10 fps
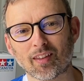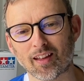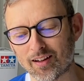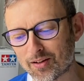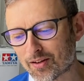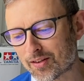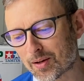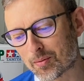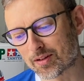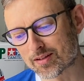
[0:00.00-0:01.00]
Another thing I
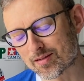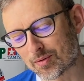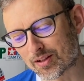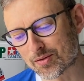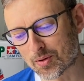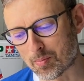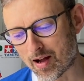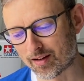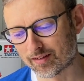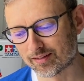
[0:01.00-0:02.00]
want to talk
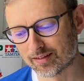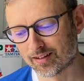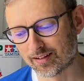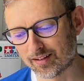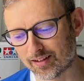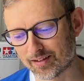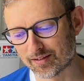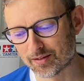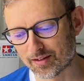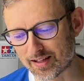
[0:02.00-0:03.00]
about
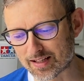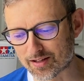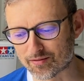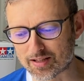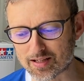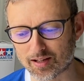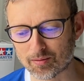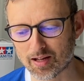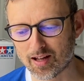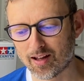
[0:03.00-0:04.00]
at the end of the video,
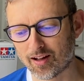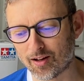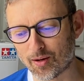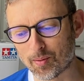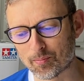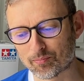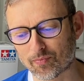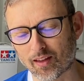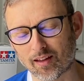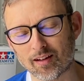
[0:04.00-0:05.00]
a
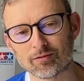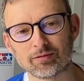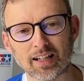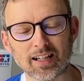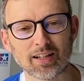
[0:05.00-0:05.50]
really